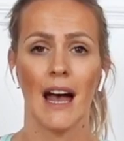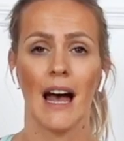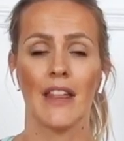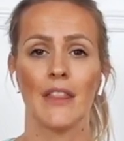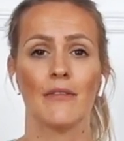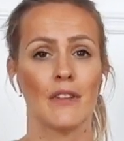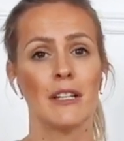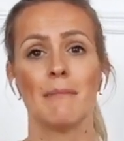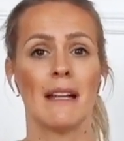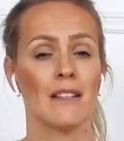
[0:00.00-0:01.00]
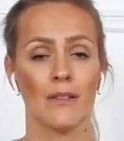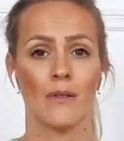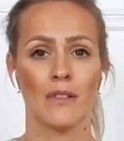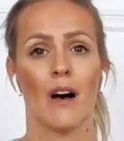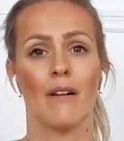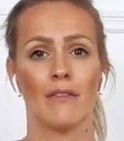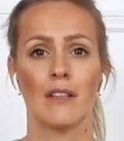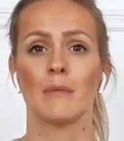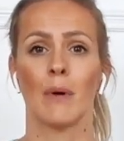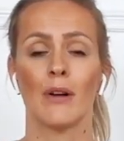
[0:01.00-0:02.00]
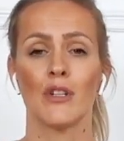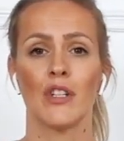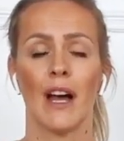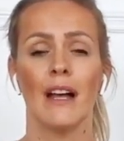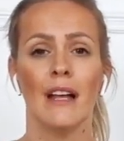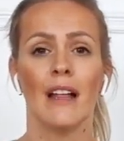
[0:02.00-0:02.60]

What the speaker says: and the fundamentals of this posture.